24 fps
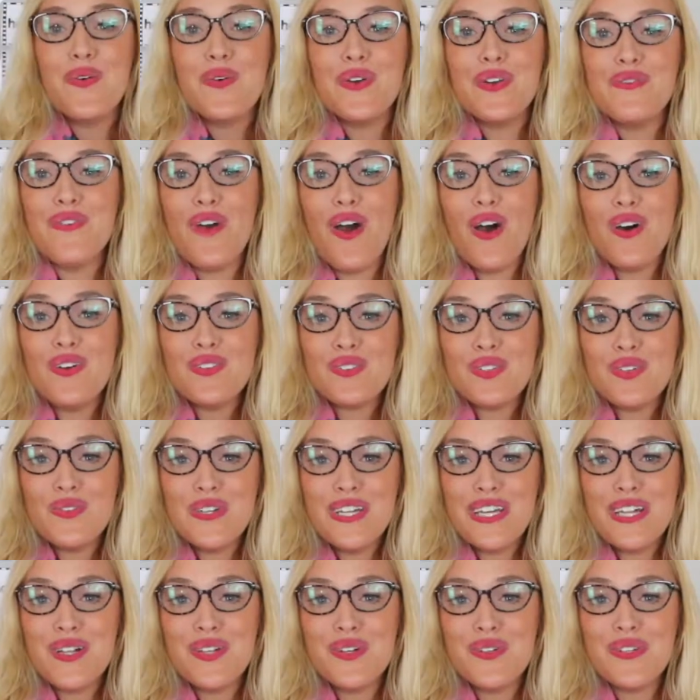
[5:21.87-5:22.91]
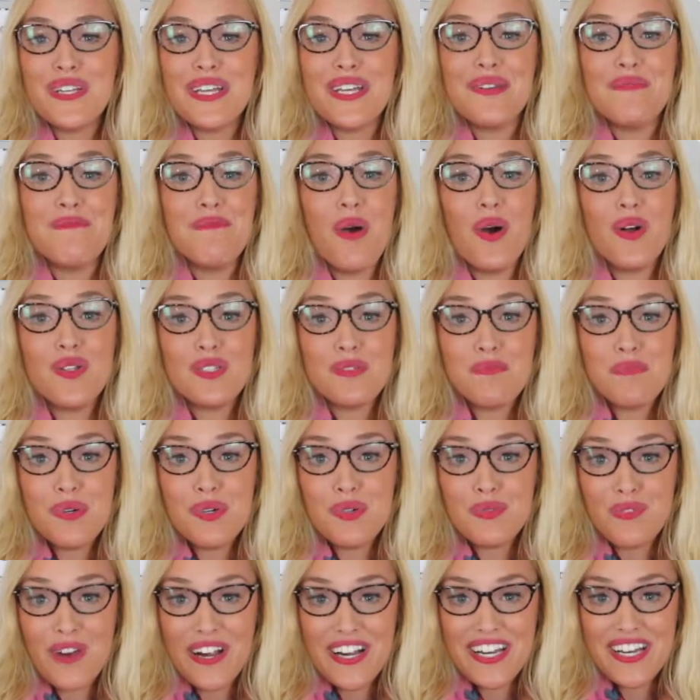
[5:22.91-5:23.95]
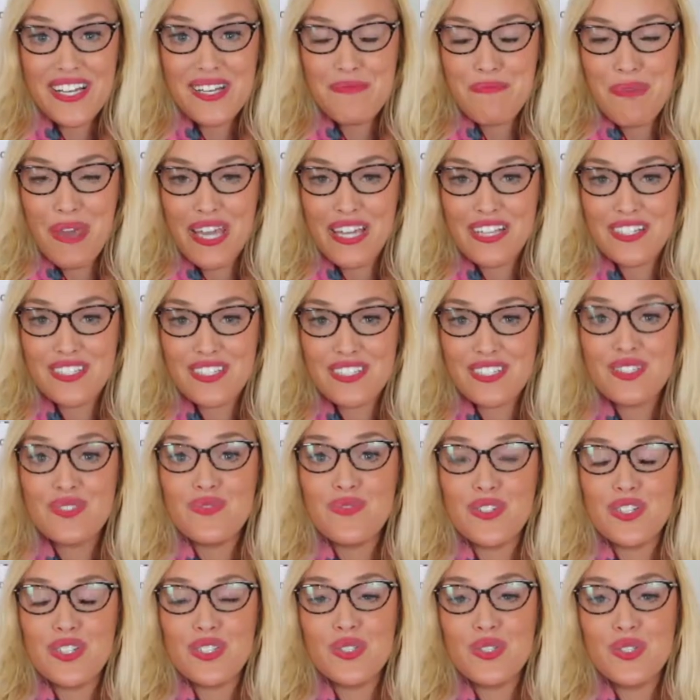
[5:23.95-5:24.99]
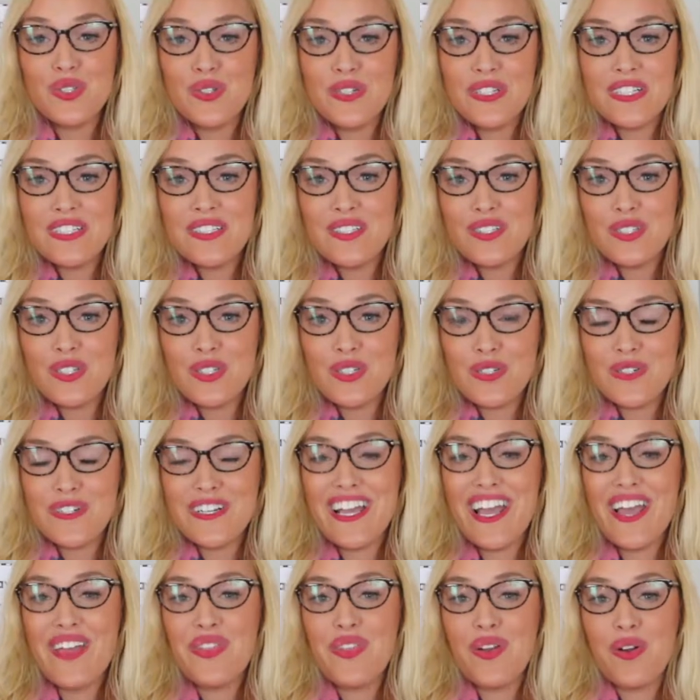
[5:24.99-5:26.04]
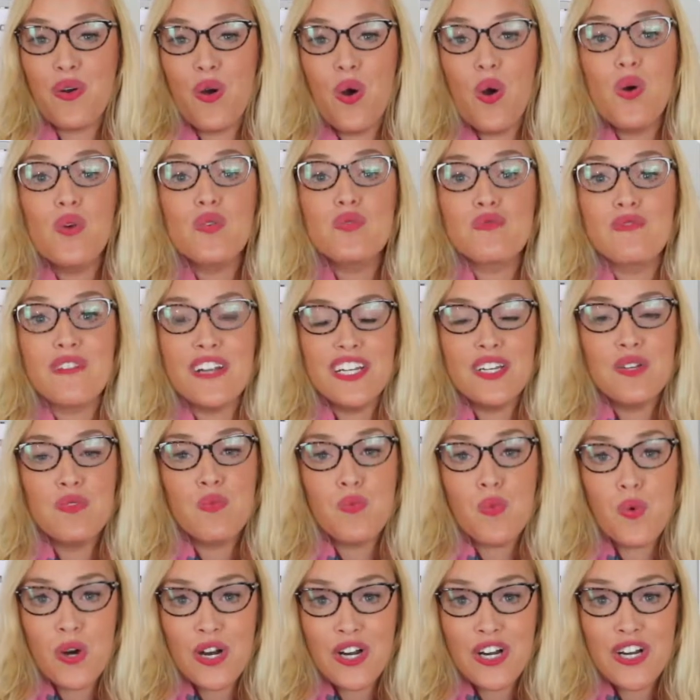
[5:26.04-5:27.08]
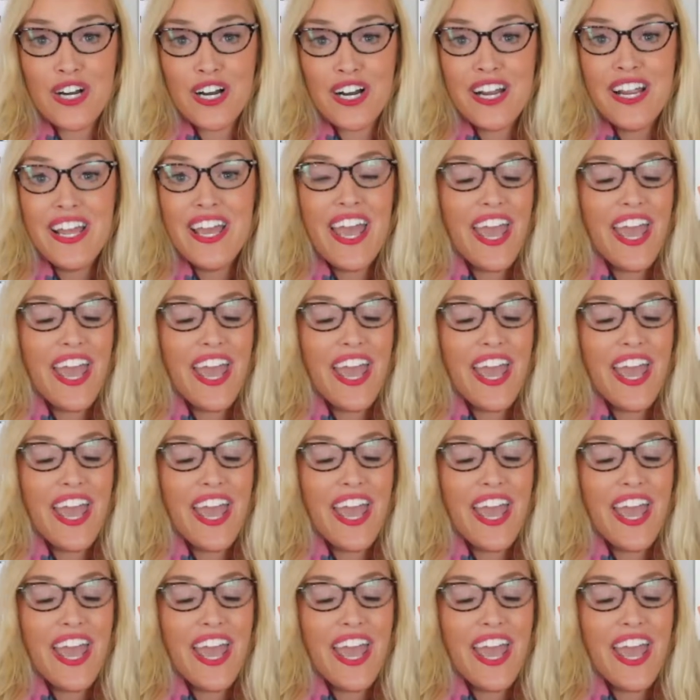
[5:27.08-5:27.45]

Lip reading: We've also included multiple writing pages for students to create their own written work